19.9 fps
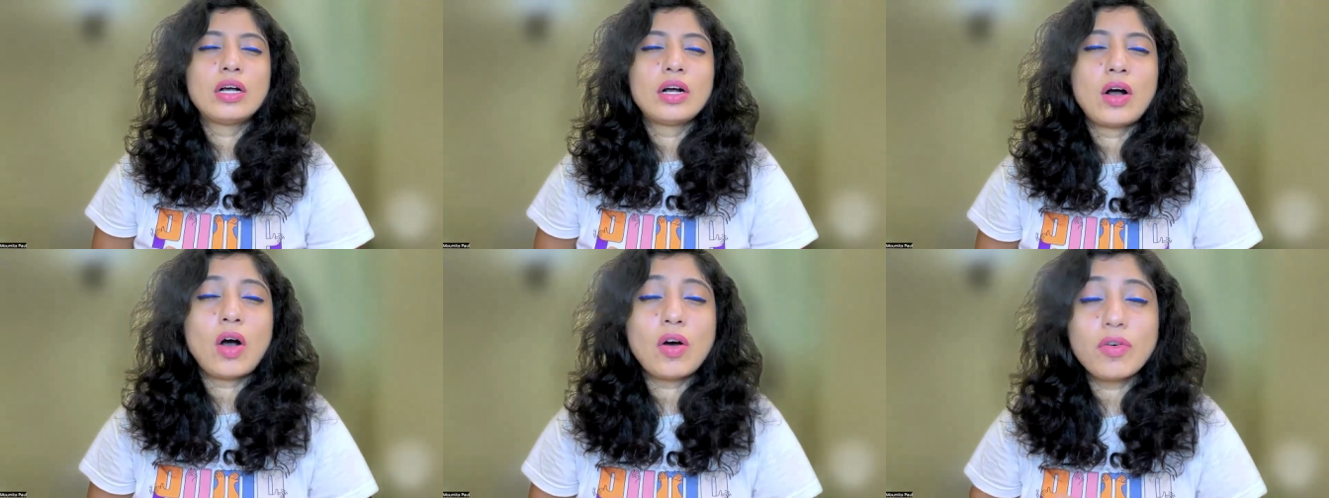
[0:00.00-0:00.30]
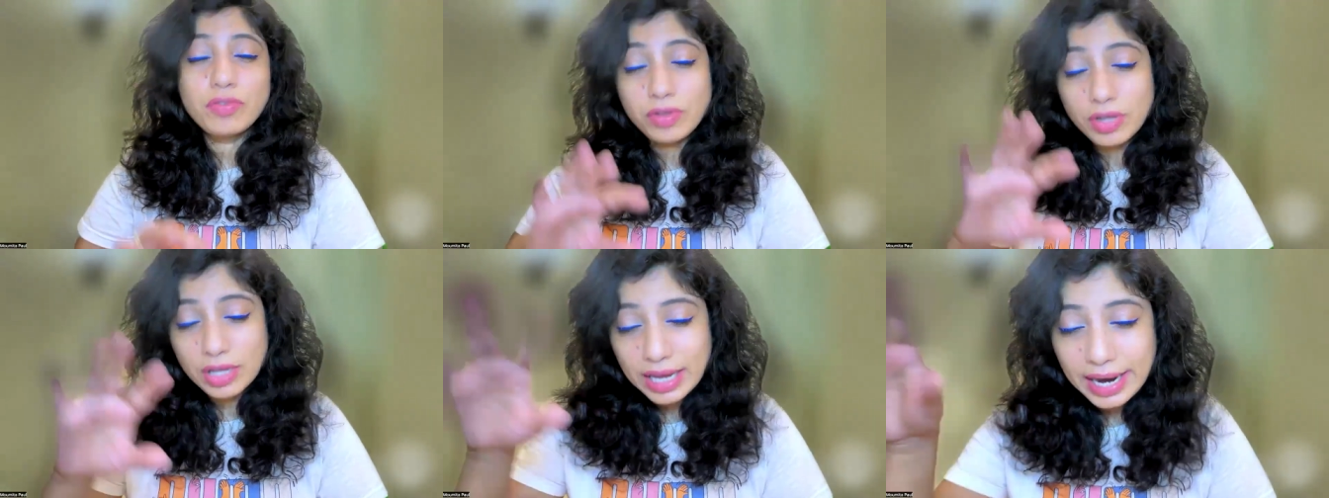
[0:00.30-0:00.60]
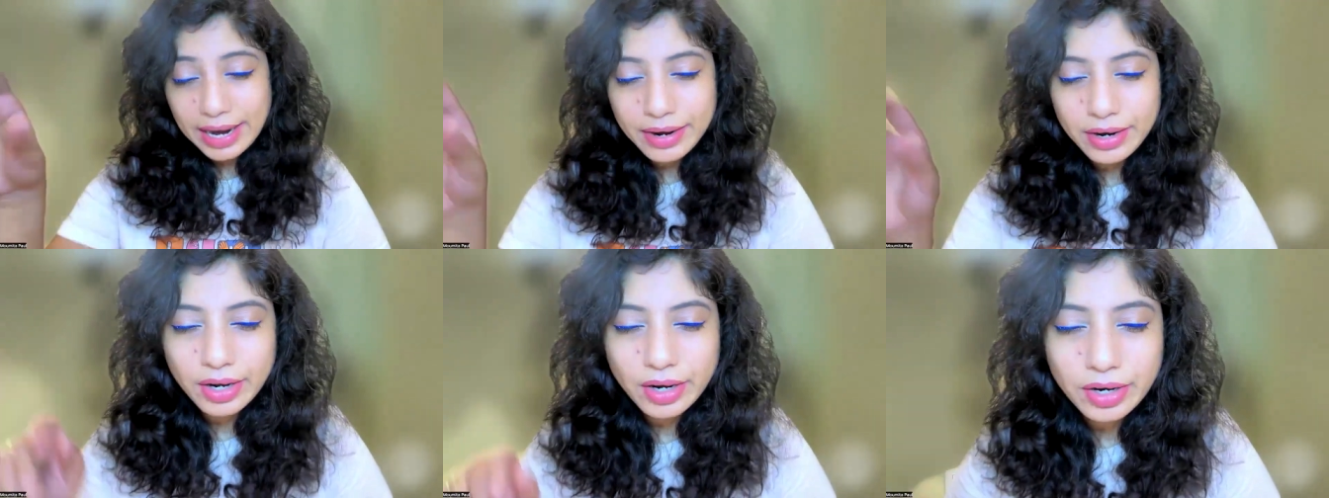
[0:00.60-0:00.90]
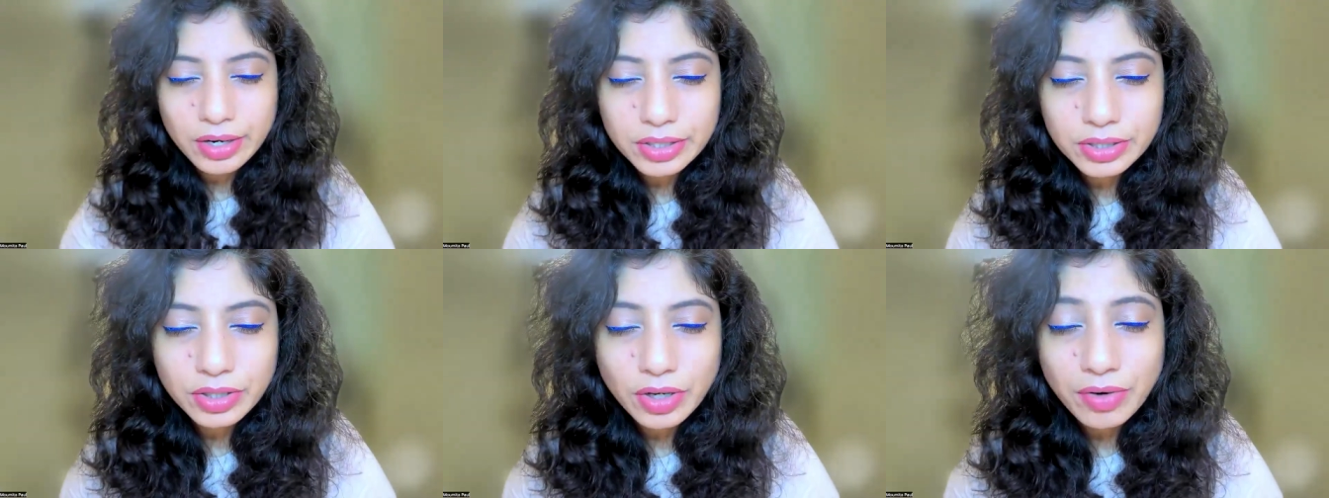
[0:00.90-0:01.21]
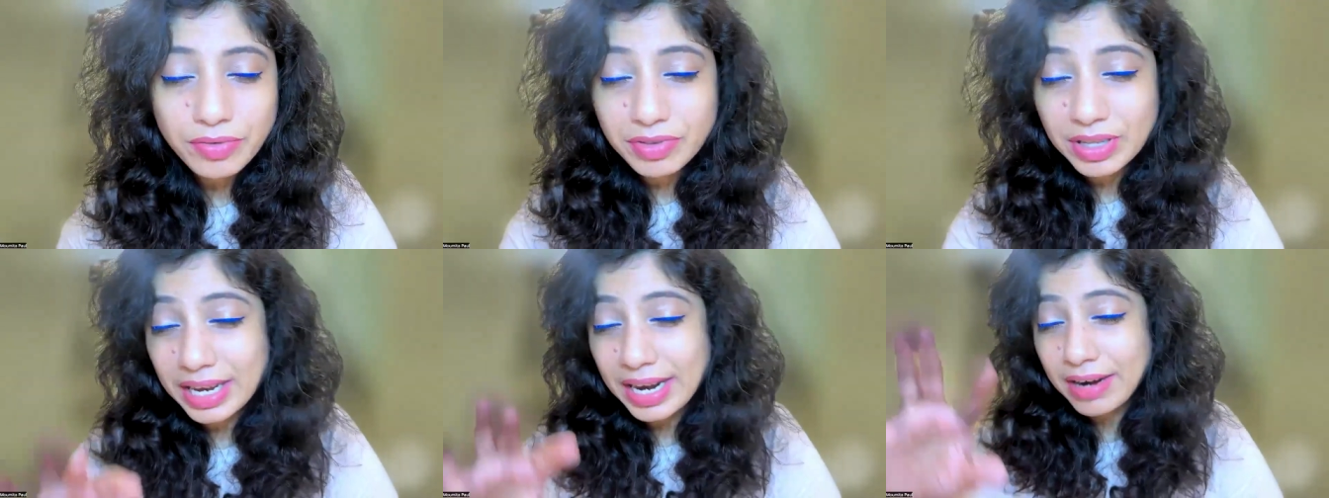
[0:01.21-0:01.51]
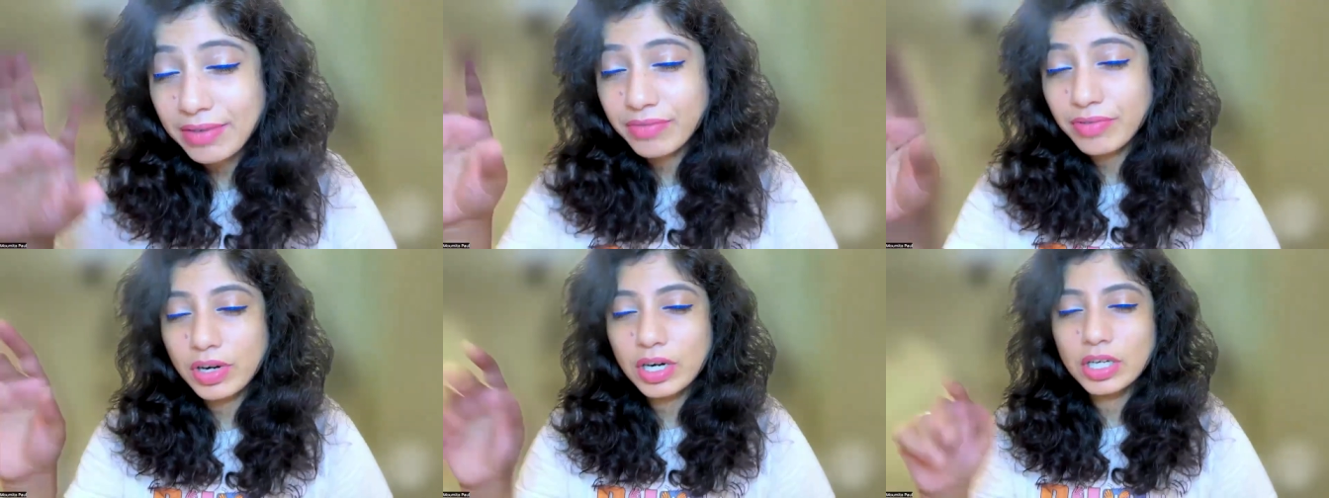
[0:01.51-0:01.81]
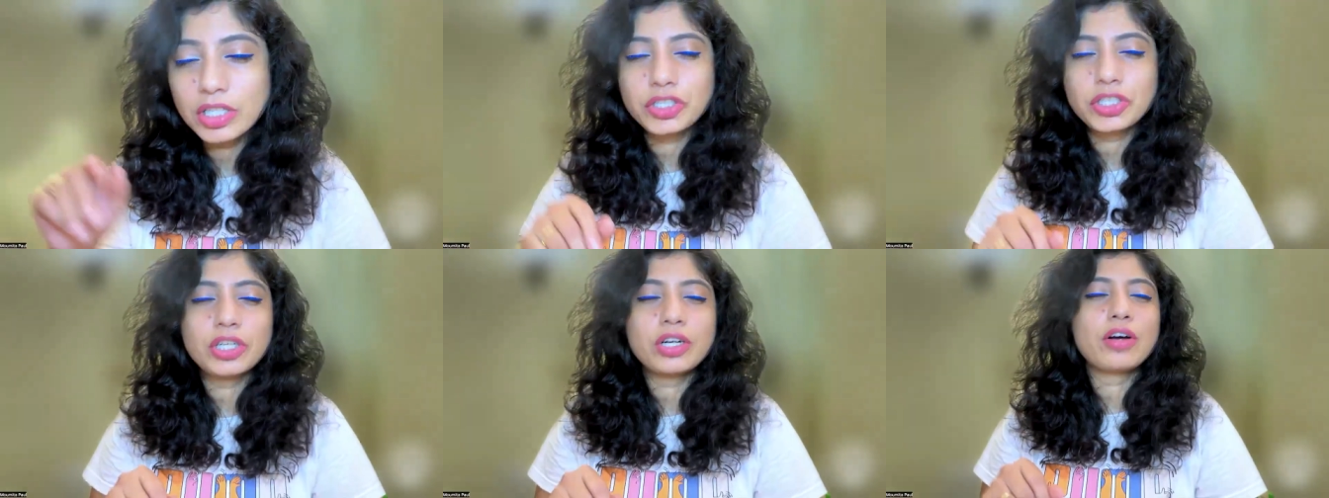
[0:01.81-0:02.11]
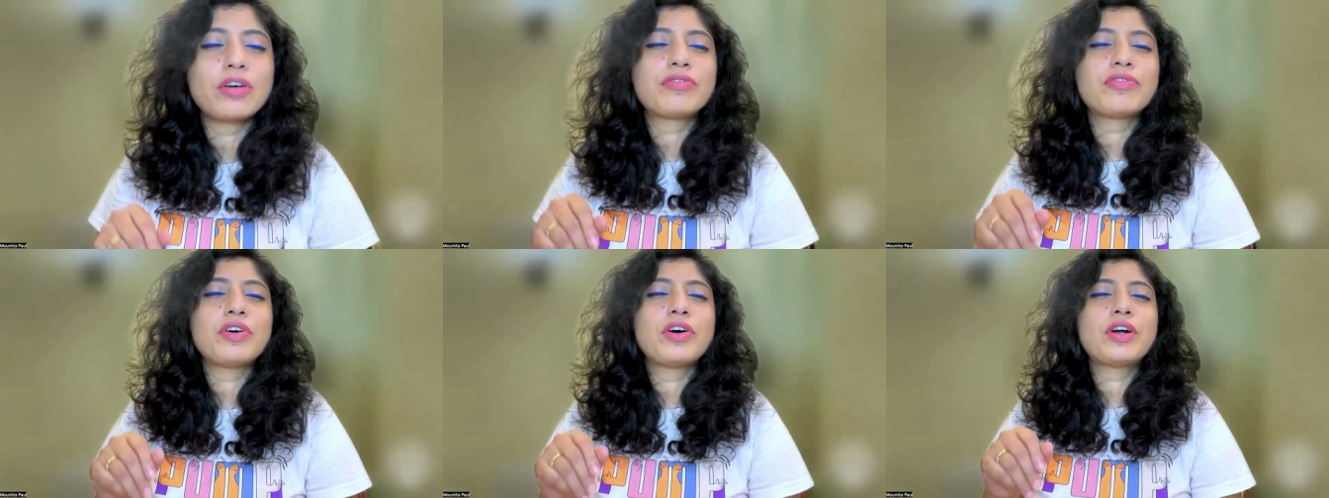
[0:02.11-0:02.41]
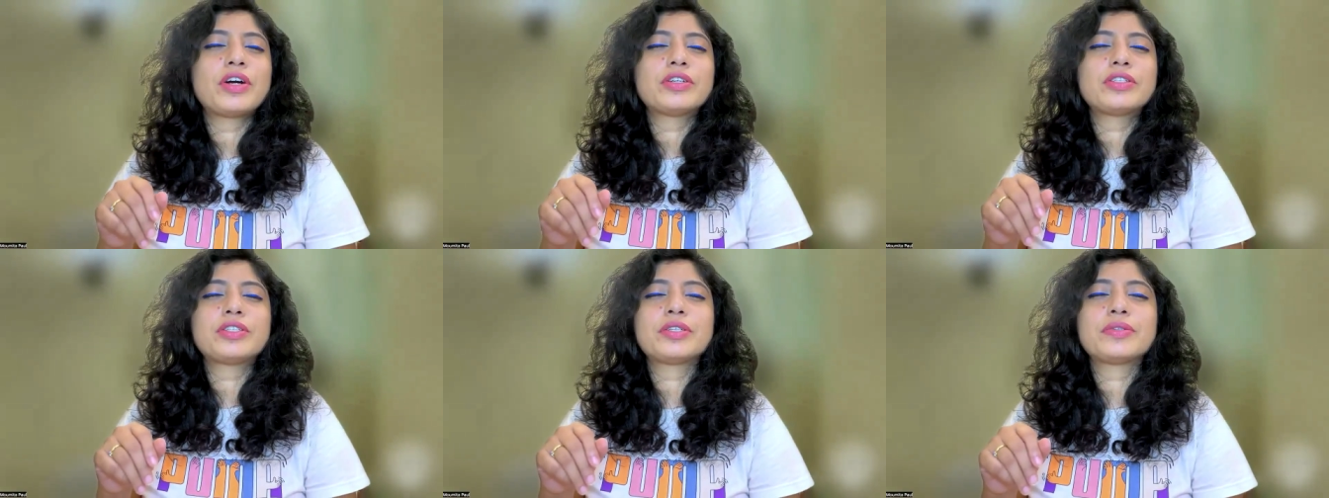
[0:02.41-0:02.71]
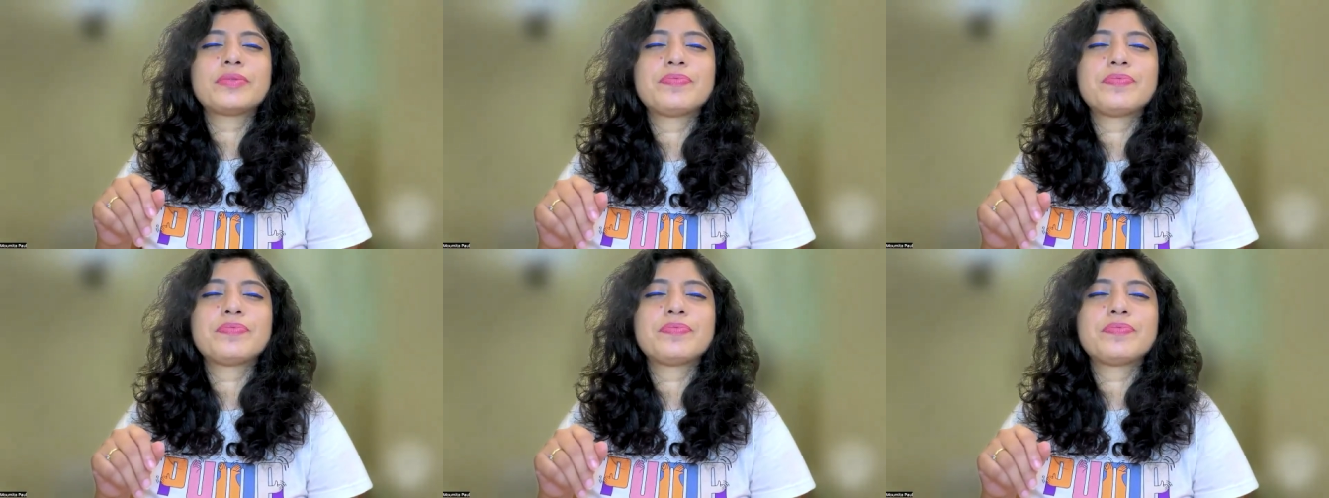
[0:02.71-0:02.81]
of their earth, of their version of earth.